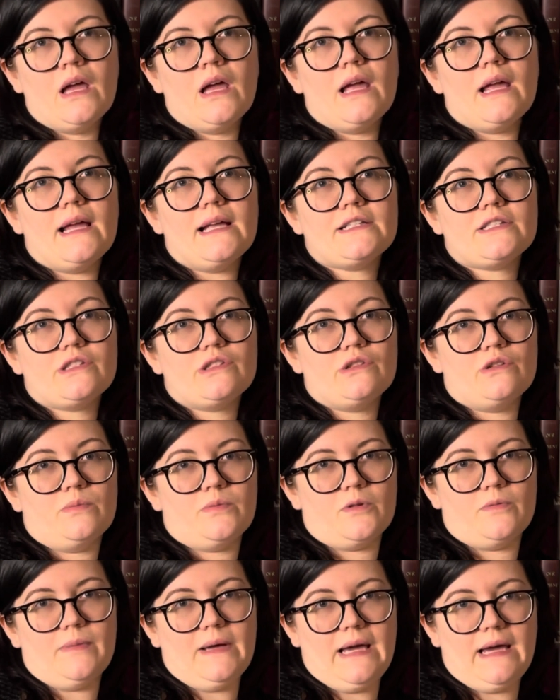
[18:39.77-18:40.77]
It's
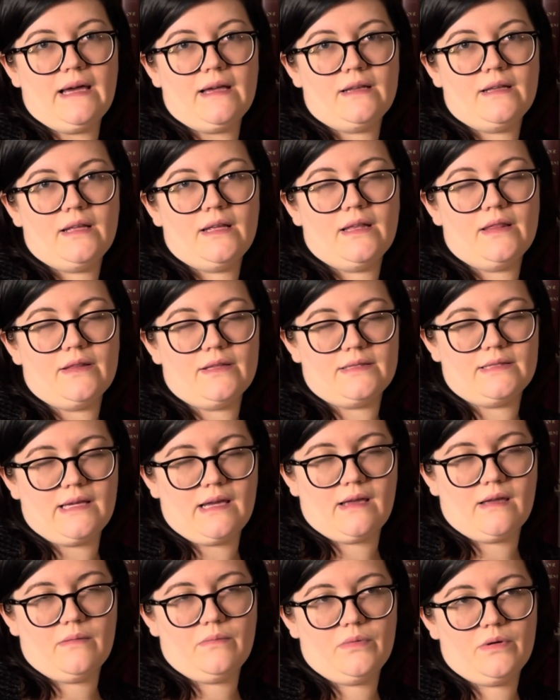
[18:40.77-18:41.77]
super bad in the
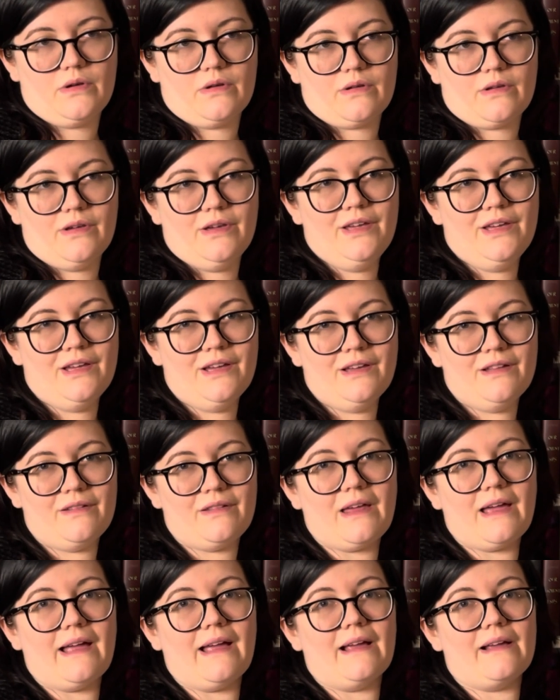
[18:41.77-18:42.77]
second book.
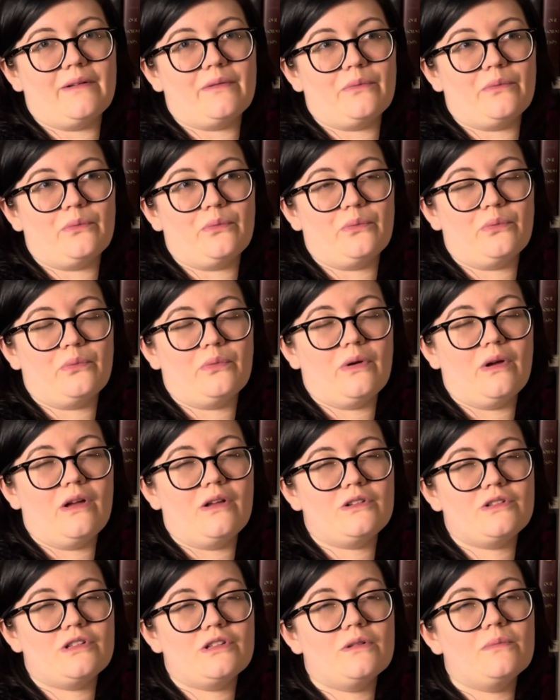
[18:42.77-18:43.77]
Like,
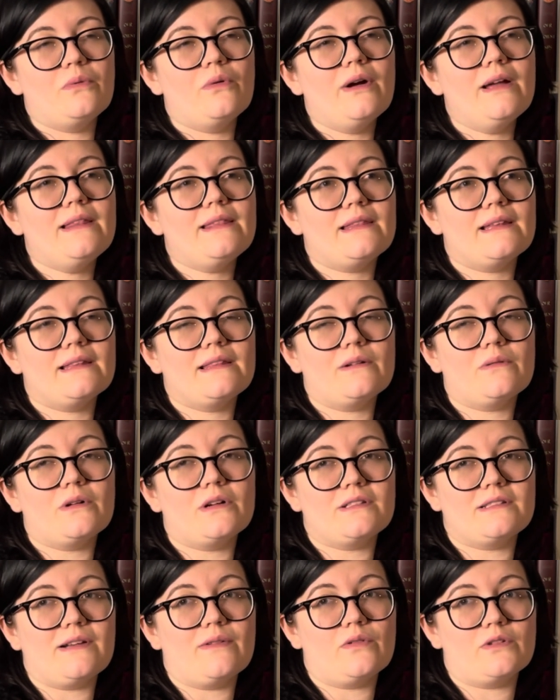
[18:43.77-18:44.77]
to the point that there
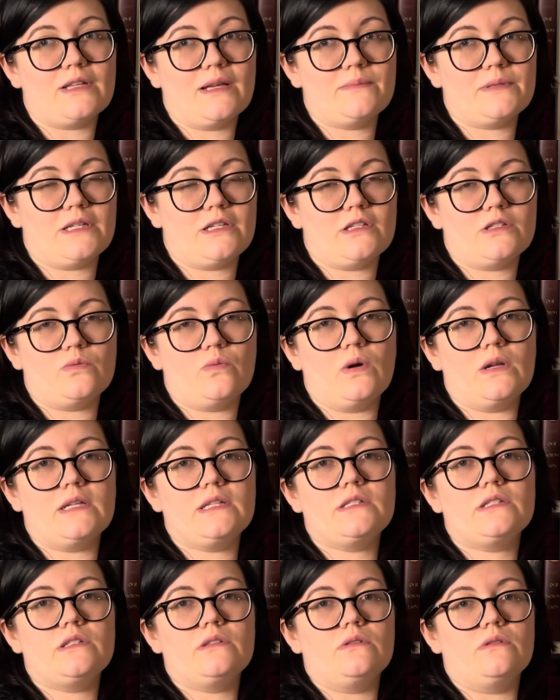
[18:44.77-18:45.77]
were several times I just
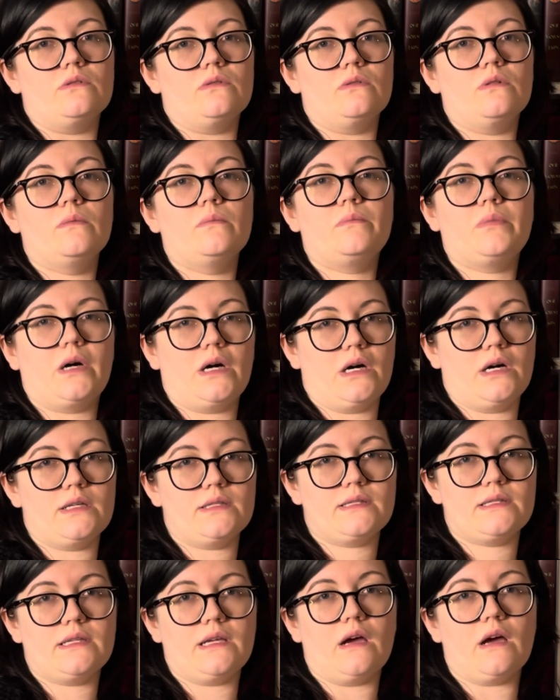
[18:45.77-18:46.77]
wanted to
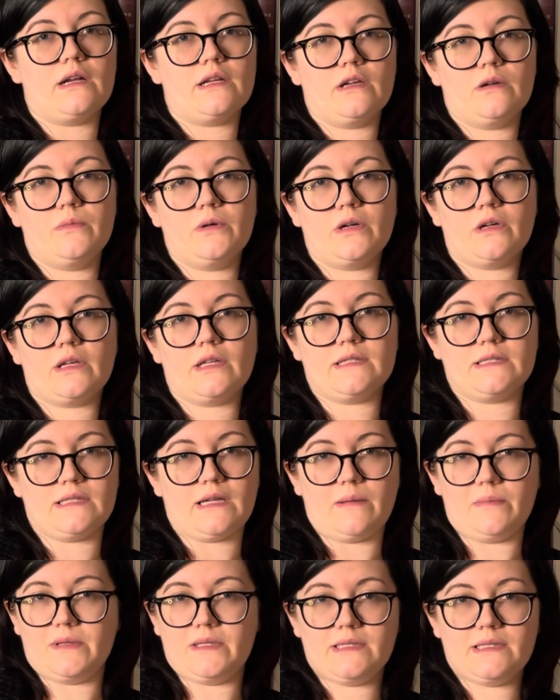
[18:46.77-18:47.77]
pause the audiobook and
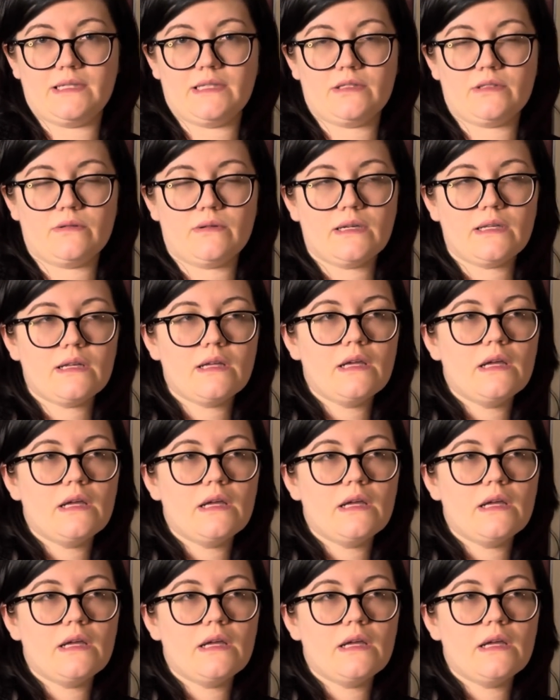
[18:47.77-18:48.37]
stop listening to it.